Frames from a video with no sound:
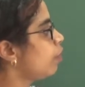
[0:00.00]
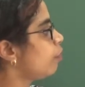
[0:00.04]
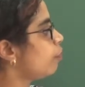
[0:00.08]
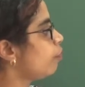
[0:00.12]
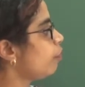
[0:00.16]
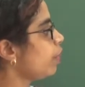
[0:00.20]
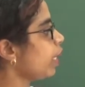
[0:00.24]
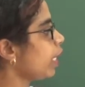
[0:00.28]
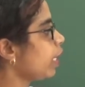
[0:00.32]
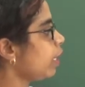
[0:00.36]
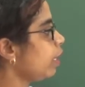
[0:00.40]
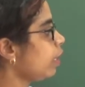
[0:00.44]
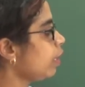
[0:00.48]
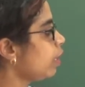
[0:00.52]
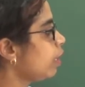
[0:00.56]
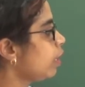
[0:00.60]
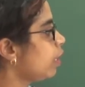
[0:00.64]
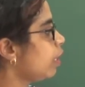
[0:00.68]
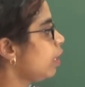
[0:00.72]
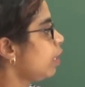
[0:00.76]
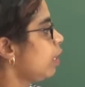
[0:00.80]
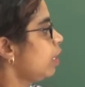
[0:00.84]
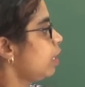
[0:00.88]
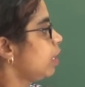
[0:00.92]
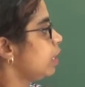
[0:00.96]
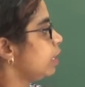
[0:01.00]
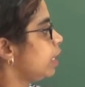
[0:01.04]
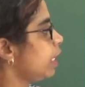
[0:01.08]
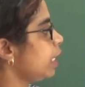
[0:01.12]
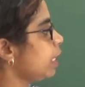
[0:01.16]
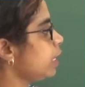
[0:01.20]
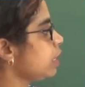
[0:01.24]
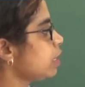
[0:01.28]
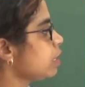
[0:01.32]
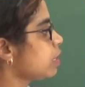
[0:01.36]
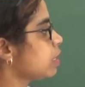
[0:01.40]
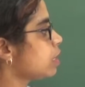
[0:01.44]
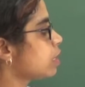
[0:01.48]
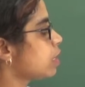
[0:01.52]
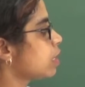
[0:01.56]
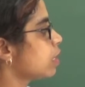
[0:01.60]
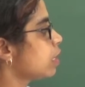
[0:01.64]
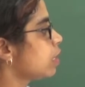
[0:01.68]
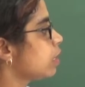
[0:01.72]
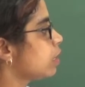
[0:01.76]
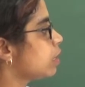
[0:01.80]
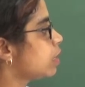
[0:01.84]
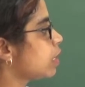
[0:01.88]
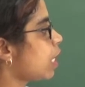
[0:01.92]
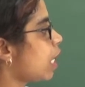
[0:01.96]
When these
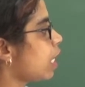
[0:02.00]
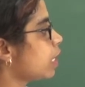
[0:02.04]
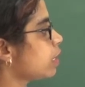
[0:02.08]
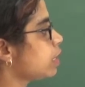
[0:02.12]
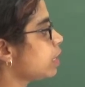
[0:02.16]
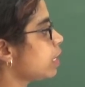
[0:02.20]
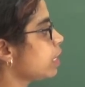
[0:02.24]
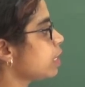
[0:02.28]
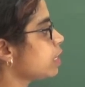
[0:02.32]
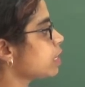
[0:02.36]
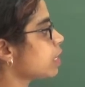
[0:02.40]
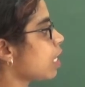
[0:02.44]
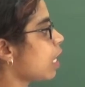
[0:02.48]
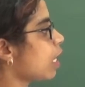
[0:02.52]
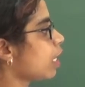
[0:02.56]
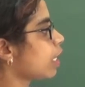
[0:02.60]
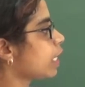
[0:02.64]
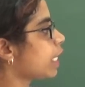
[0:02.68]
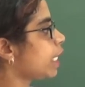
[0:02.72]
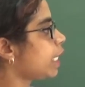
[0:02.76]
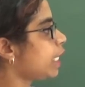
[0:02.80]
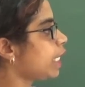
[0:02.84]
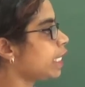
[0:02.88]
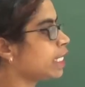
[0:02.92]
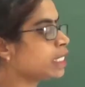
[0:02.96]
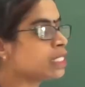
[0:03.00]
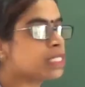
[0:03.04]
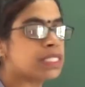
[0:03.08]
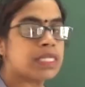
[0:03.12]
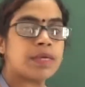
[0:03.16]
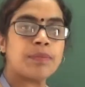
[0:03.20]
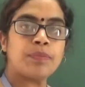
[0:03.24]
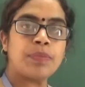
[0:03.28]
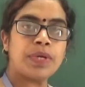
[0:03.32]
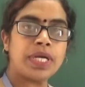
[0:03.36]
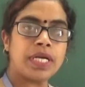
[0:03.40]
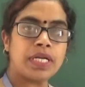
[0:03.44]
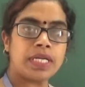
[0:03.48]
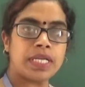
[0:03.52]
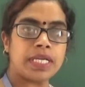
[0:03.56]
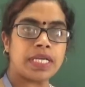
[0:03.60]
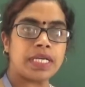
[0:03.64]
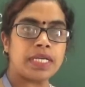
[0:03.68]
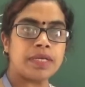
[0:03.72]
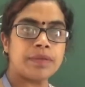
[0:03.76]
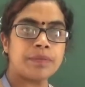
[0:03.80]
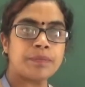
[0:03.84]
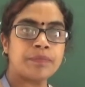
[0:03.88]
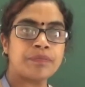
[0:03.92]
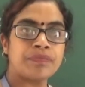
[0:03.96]
charges are getting separated
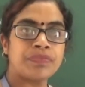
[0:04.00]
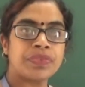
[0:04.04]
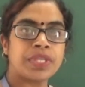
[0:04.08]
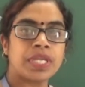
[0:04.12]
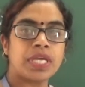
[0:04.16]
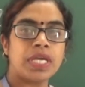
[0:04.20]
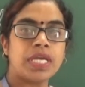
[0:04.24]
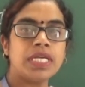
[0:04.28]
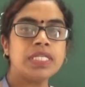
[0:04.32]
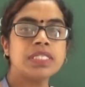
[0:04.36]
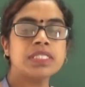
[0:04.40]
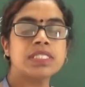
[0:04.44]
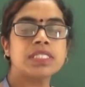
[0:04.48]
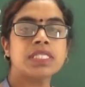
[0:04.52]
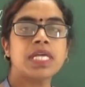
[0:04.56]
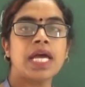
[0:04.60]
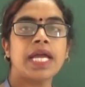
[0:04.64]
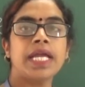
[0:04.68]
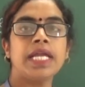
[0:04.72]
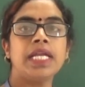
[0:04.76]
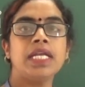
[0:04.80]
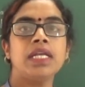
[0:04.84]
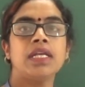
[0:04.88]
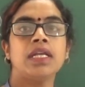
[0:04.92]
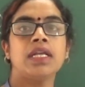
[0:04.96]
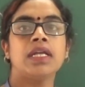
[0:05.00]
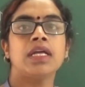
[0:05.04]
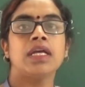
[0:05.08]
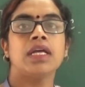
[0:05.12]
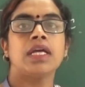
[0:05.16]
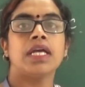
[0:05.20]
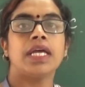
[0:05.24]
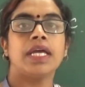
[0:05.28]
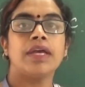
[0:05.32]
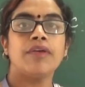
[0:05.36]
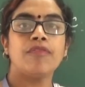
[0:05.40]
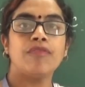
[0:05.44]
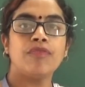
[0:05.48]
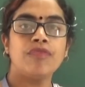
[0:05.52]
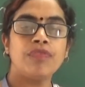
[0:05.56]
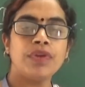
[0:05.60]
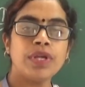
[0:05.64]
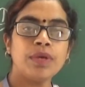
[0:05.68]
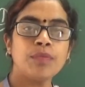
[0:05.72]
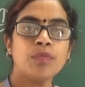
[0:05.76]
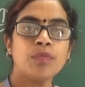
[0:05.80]
inside every